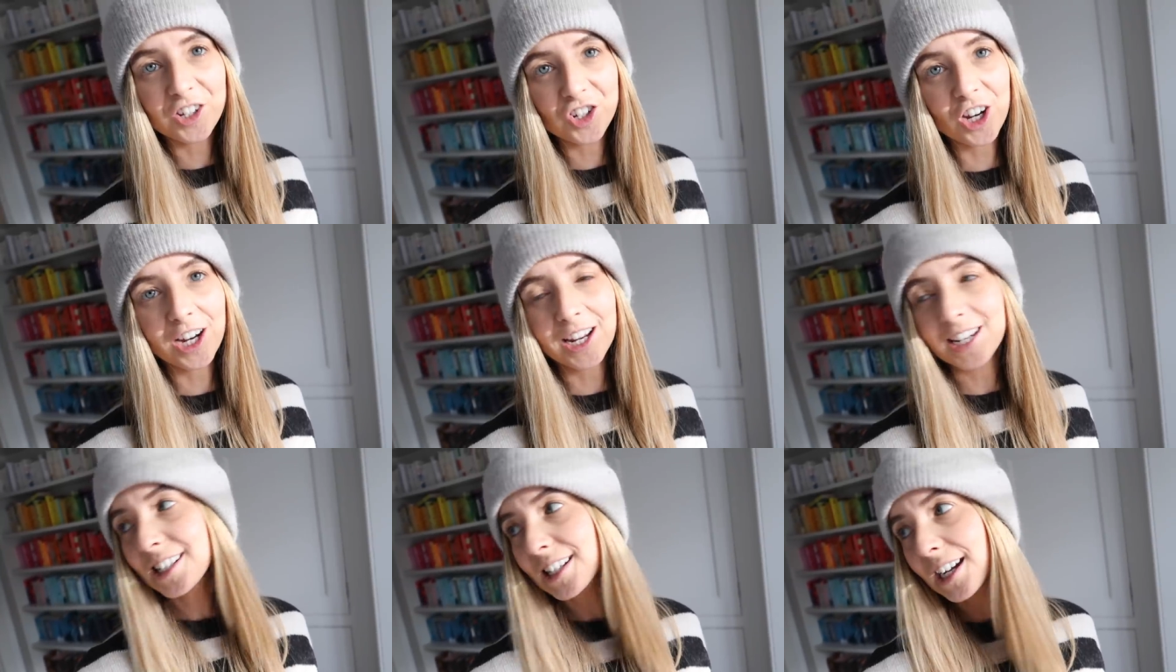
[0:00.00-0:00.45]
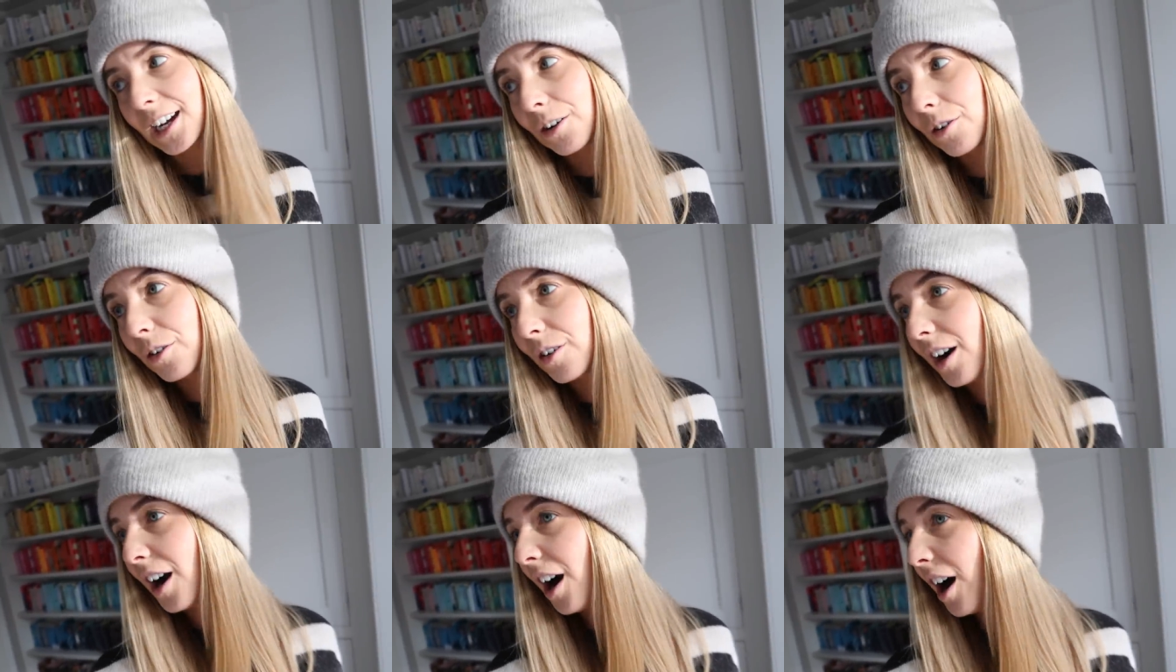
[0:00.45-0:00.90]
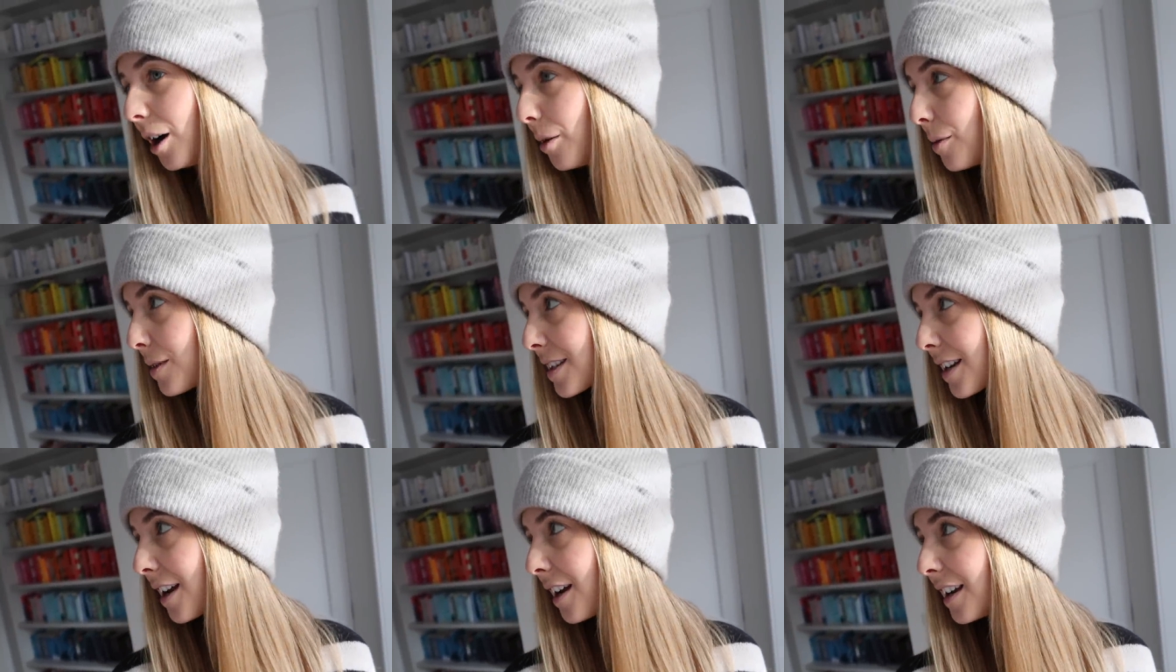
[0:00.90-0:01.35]
chickened out. I
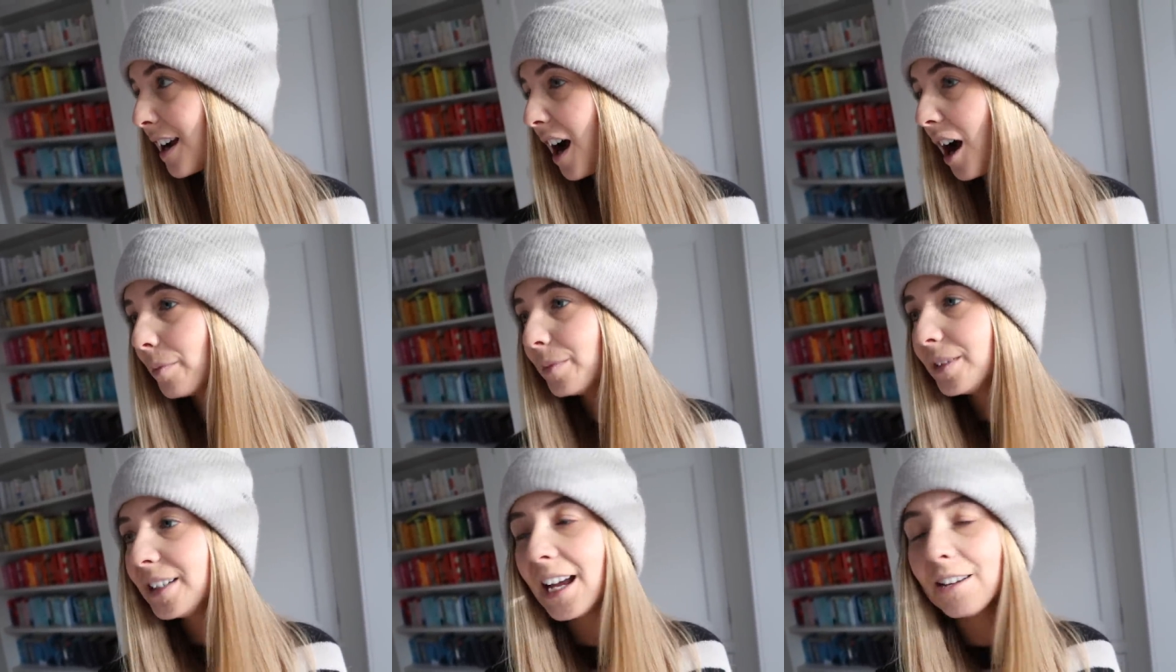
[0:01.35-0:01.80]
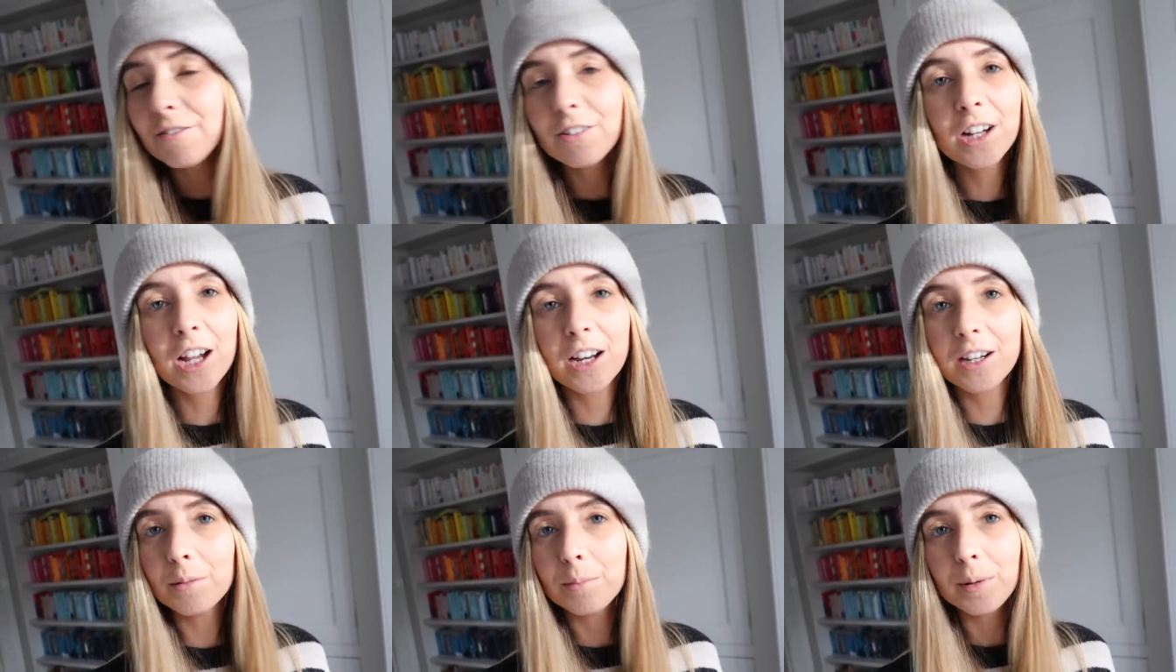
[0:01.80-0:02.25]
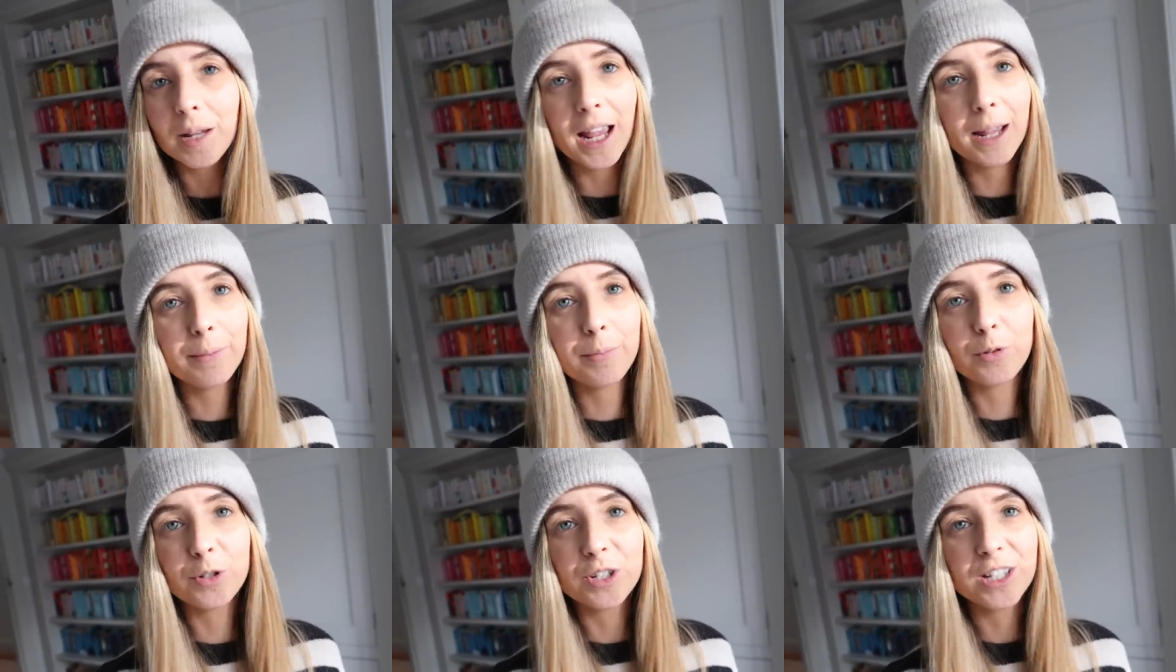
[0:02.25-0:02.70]
was like, I'm never going to be
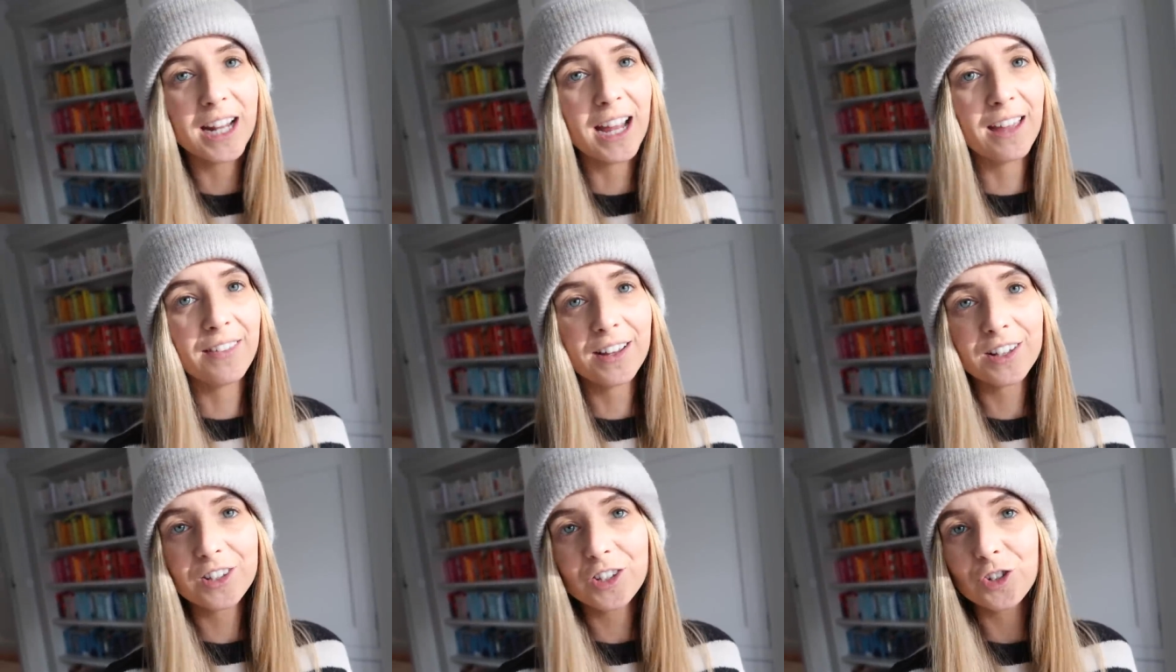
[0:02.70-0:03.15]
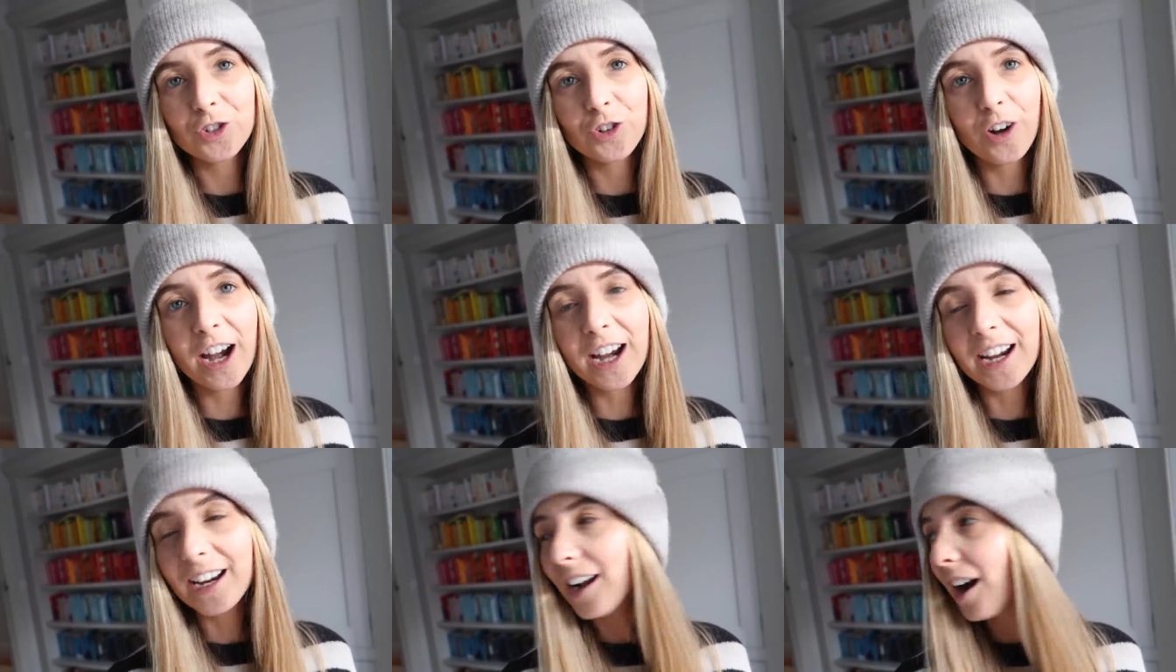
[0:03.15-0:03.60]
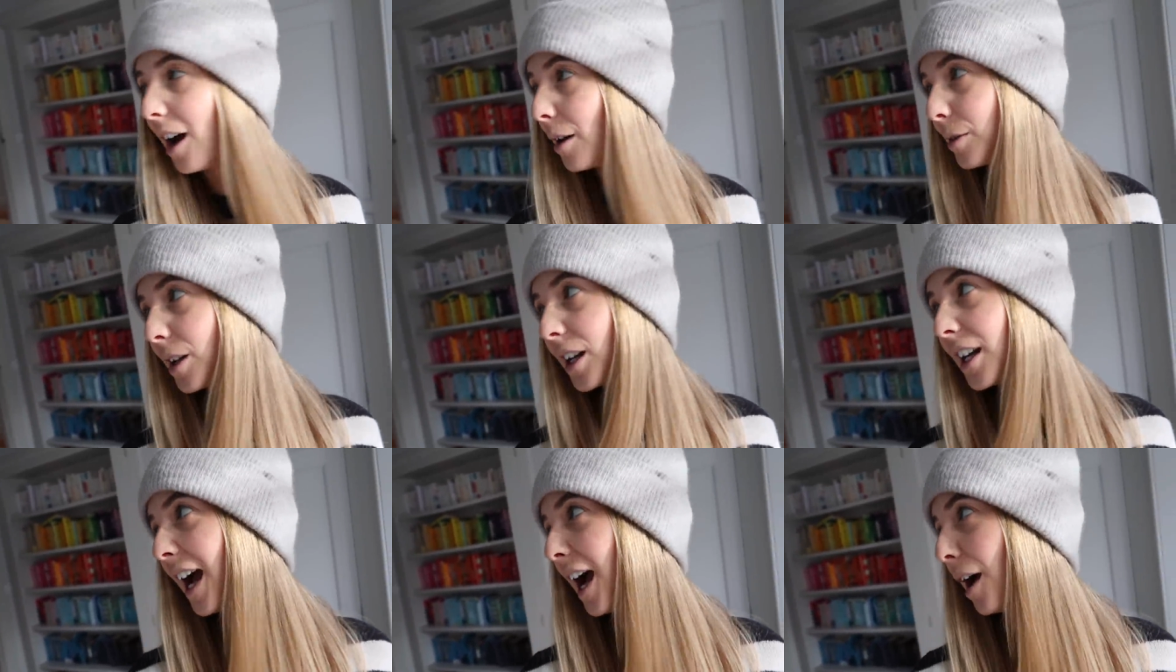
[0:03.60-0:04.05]
able to get that straight. I'm
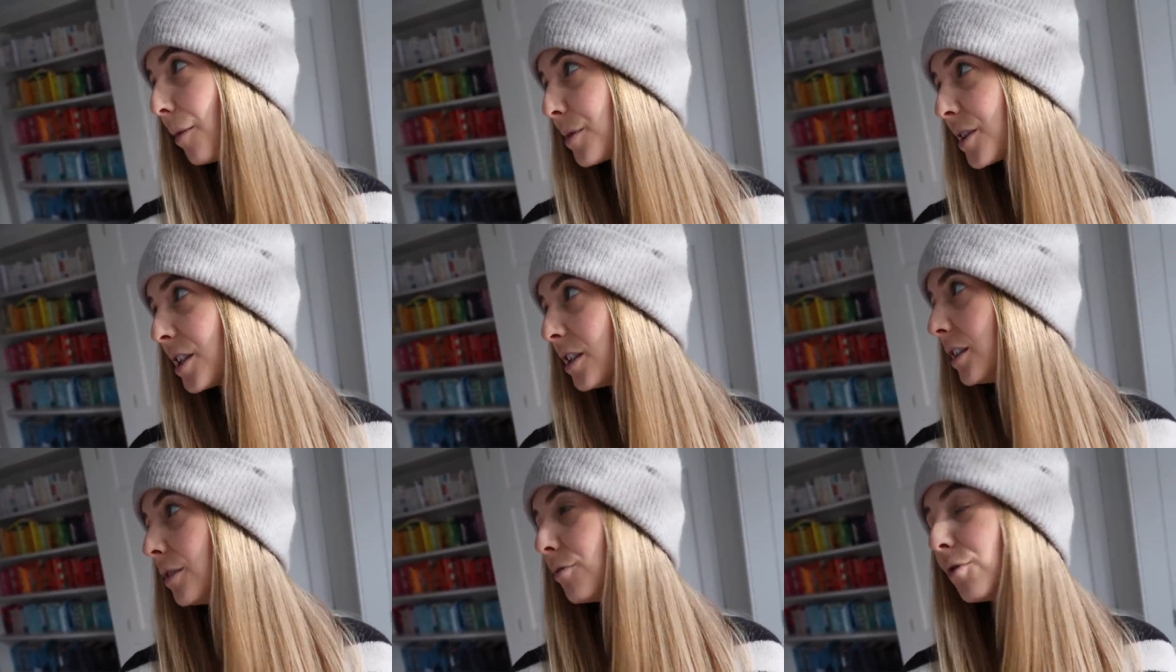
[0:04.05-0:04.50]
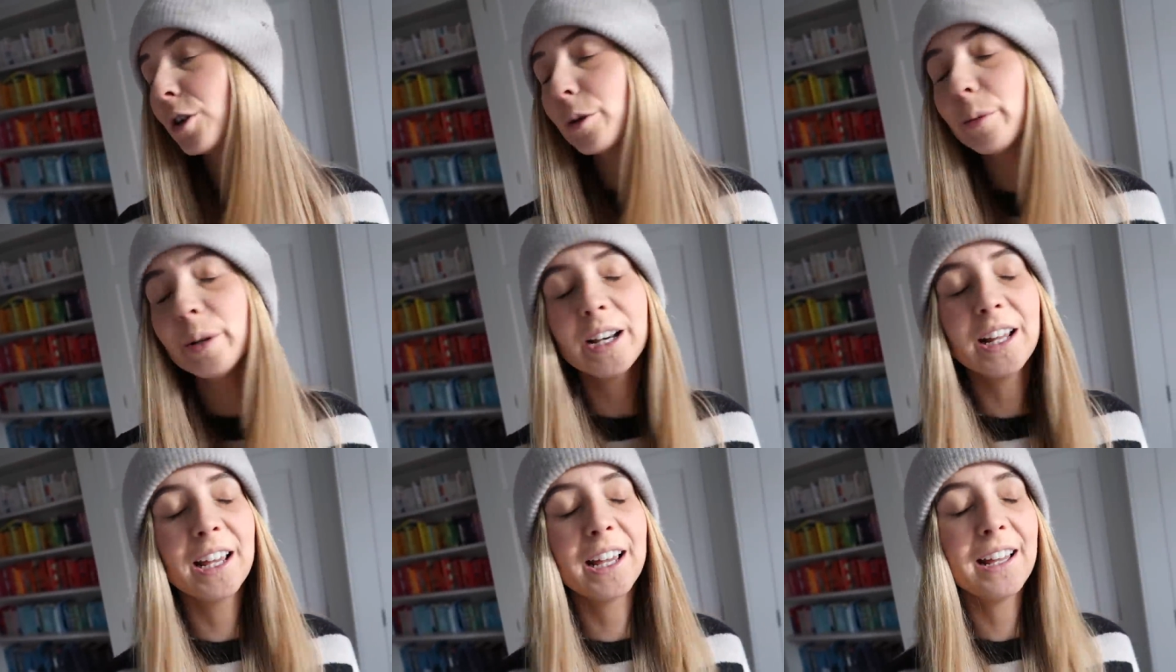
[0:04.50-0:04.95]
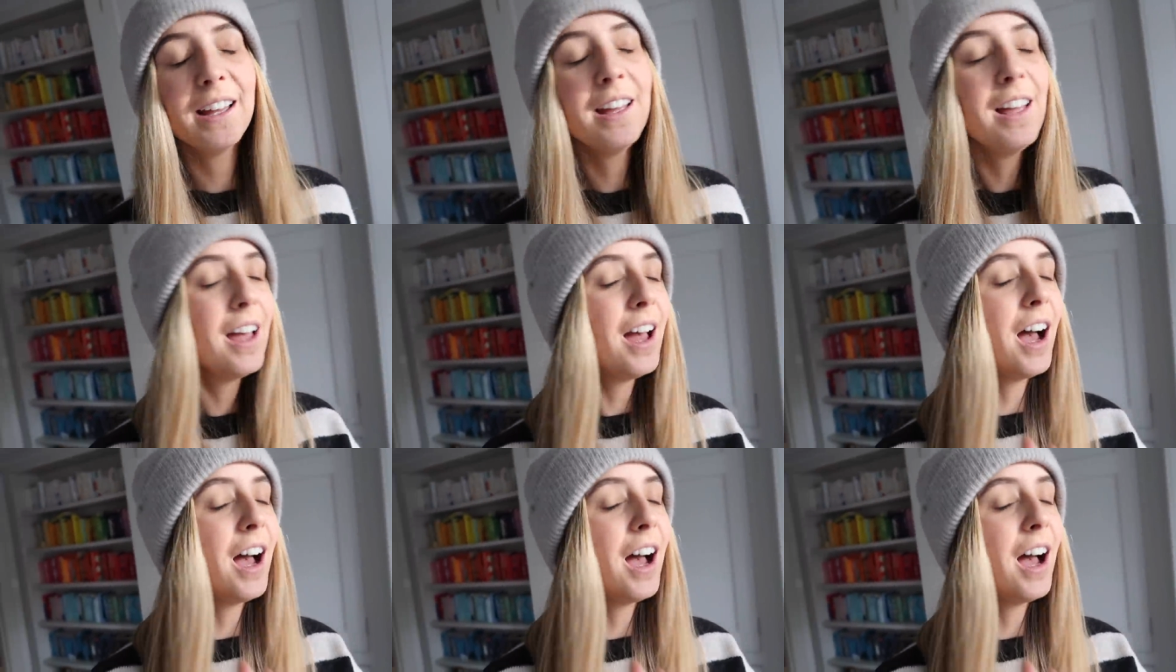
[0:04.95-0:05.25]
going to absolutely ruin it.